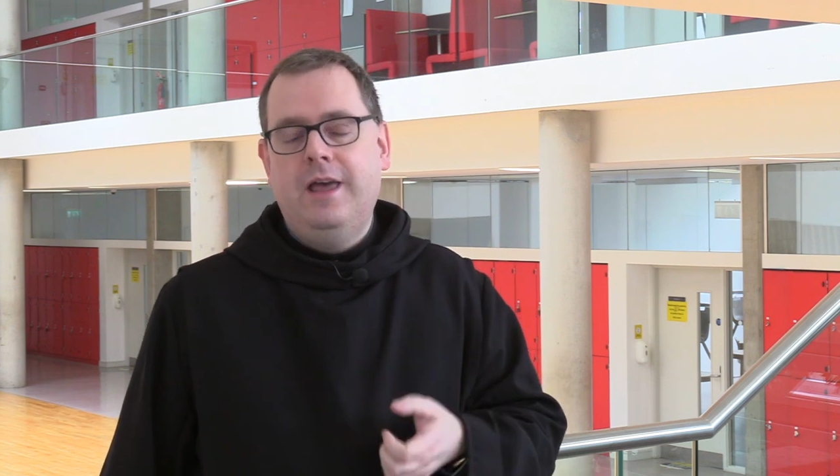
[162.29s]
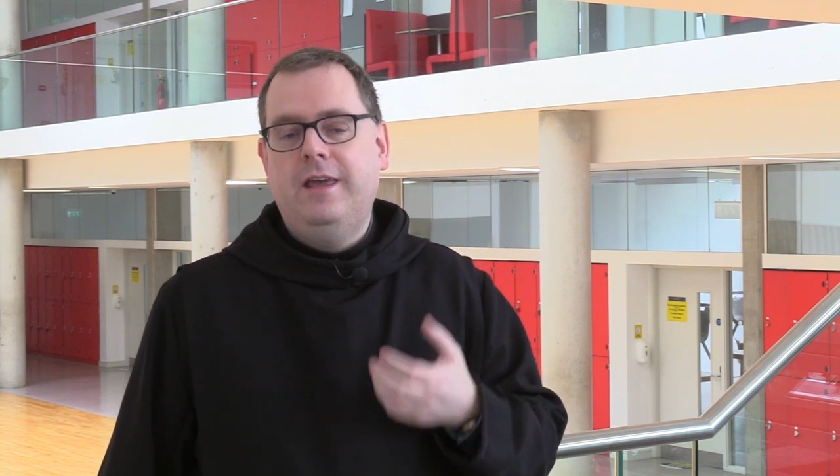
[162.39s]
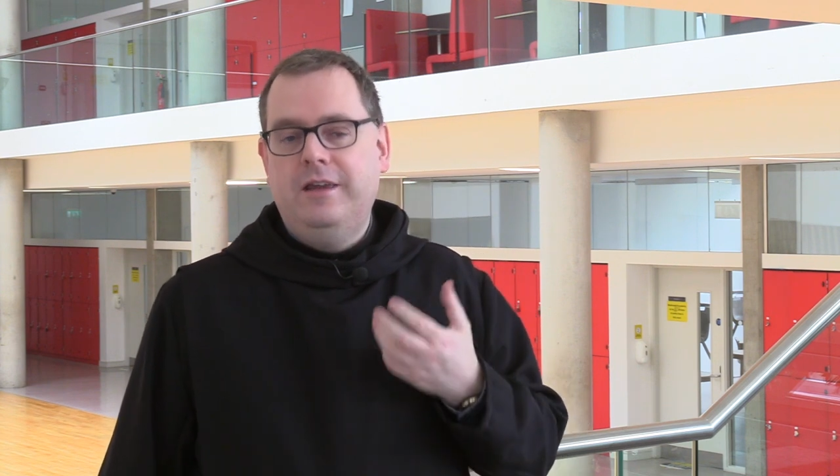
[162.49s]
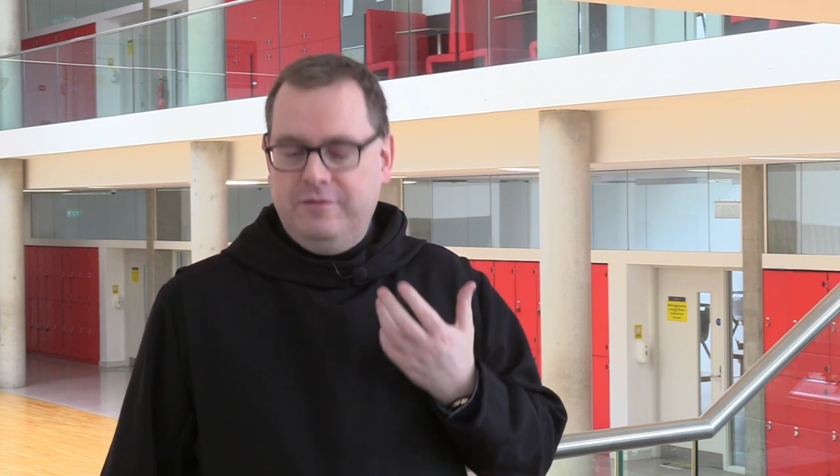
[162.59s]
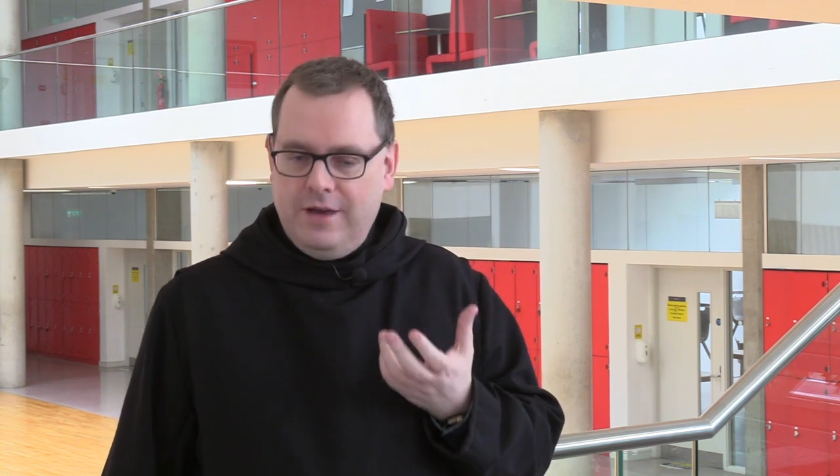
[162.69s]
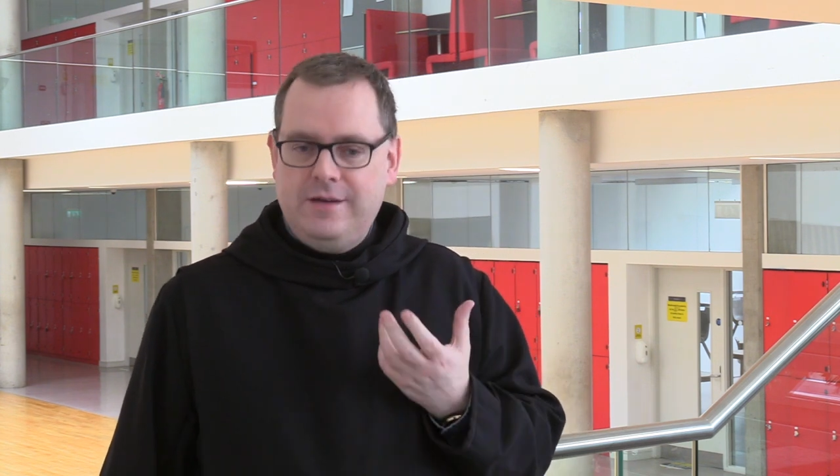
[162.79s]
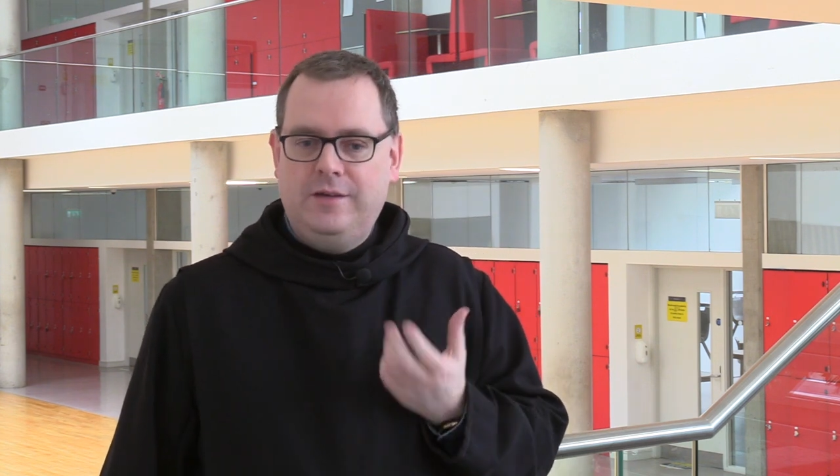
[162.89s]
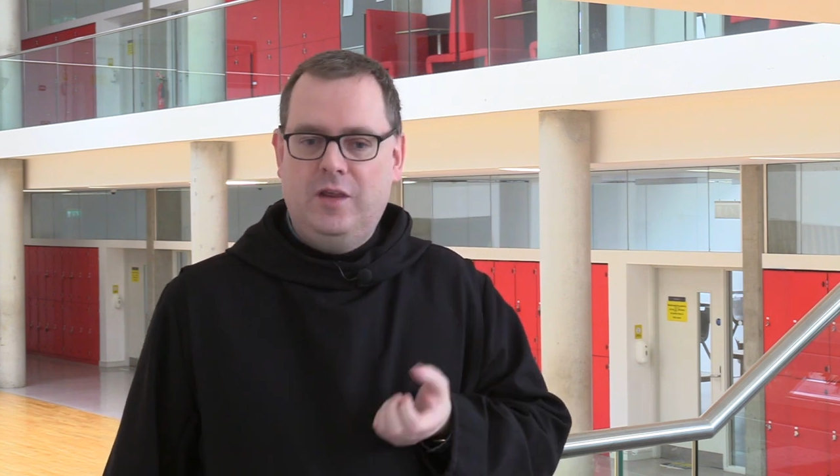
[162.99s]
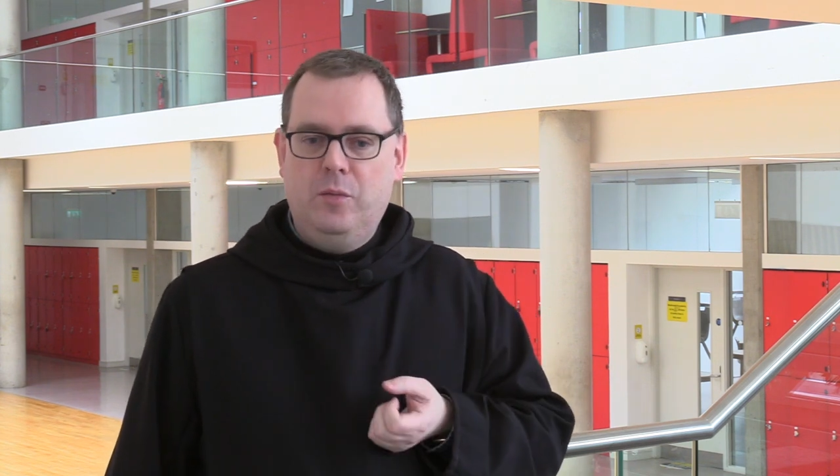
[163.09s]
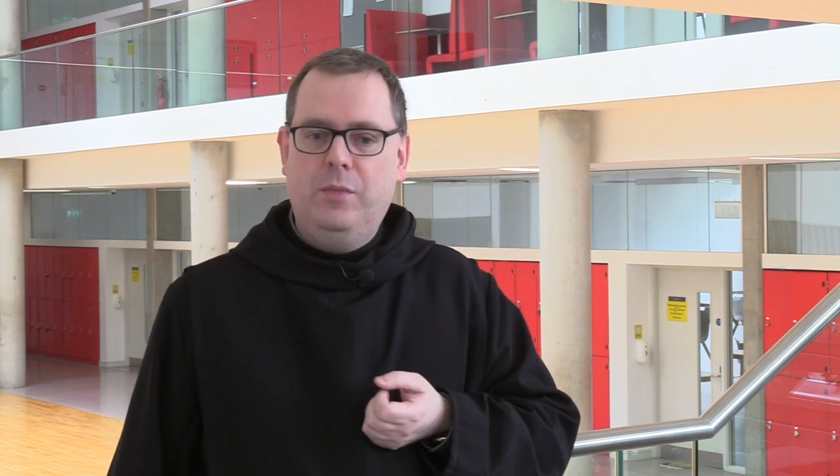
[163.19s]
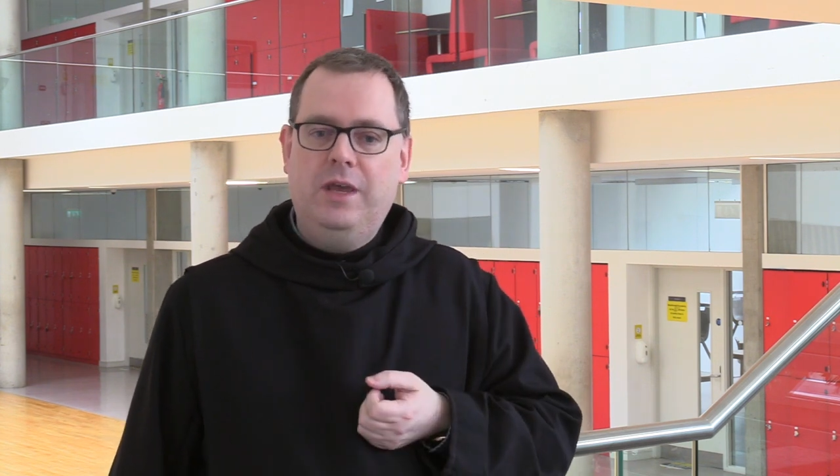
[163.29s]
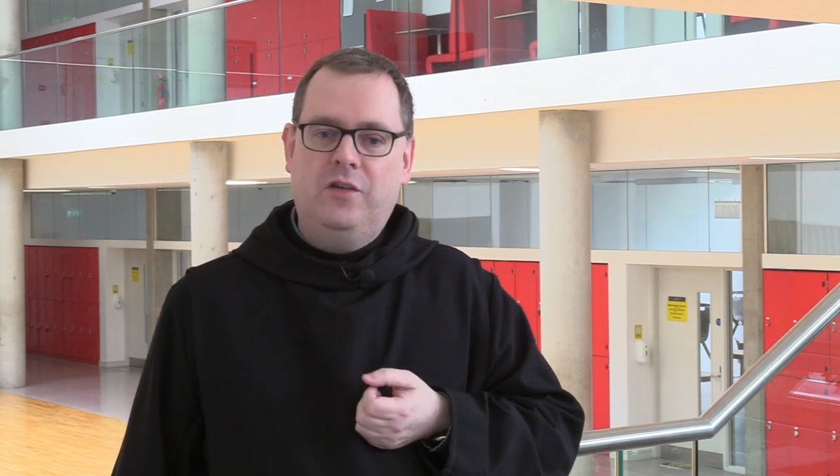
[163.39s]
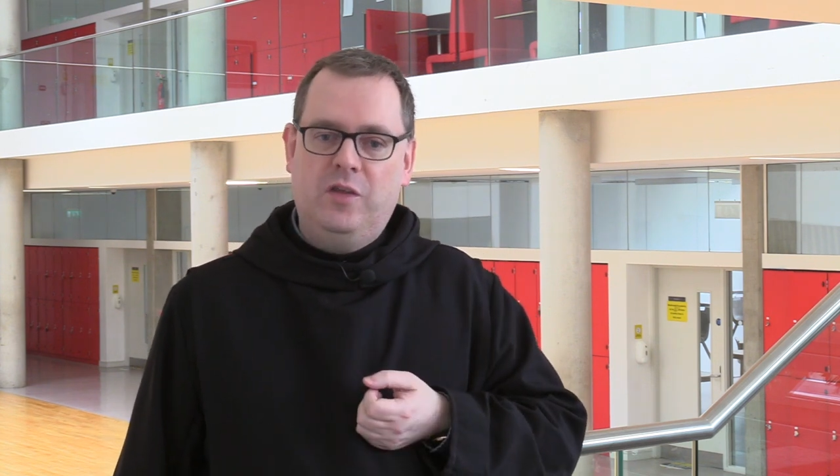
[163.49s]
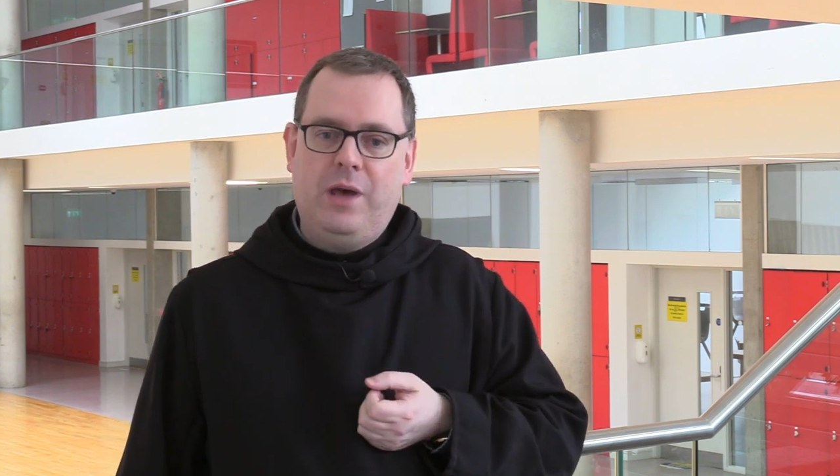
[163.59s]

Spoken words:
inviting them into the